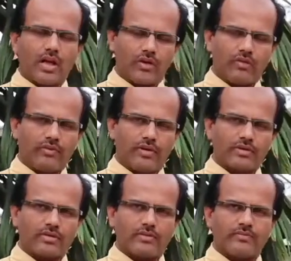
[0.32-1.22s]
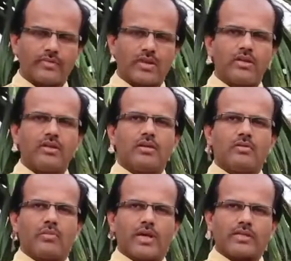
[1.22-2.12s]
Hello friends,
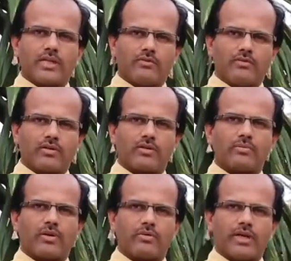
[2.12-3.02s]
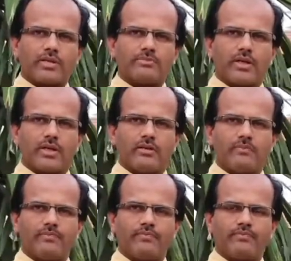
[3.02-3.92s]
myself Dr. Praveen Patil.
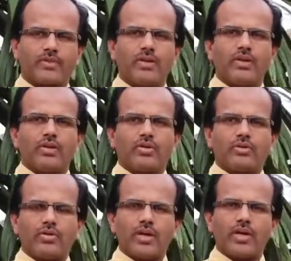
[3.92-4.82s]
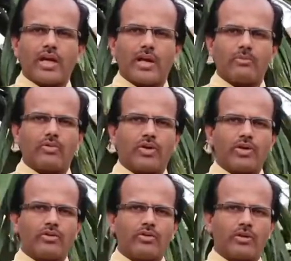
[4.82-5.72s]
Today I am
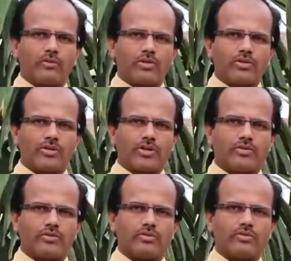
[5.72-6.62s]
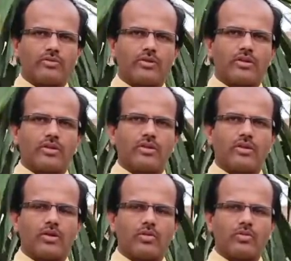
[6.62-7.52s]
going to demonstrate you
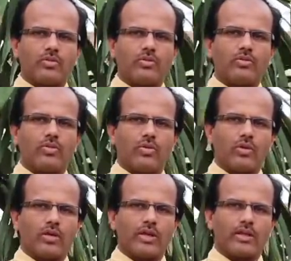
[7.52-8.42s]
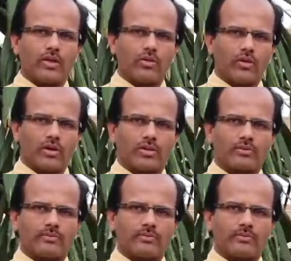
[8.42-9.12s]
how to hold the needle holder.